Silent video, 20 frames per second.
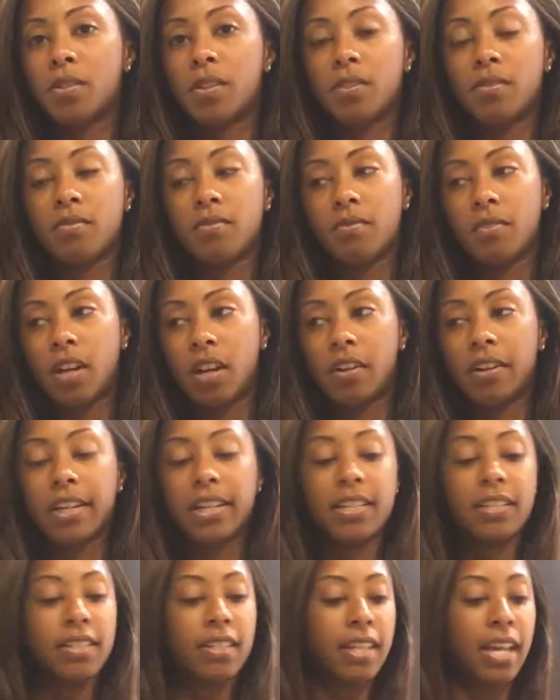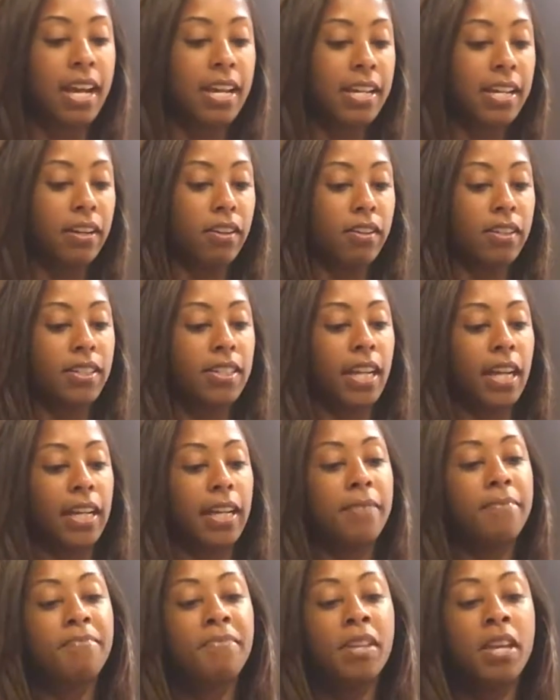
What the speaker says: and I'll get into that here in a second.